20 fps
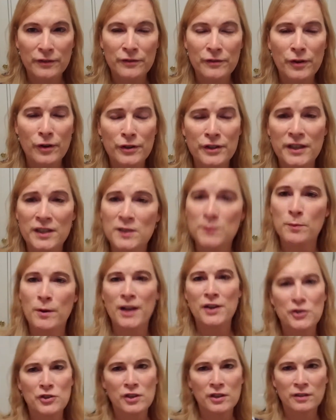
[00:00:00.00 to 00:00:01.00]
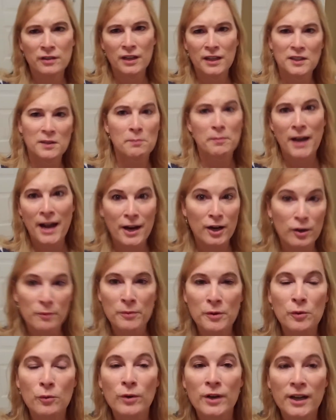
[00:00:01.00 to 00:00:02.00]
You've heard the expression, let the buyer
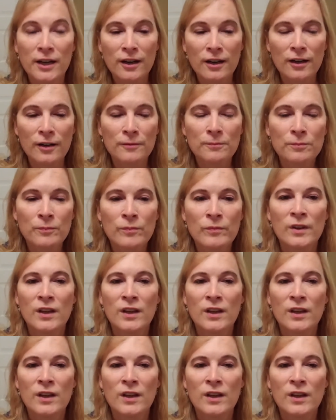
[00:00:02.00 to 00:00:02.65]
beware.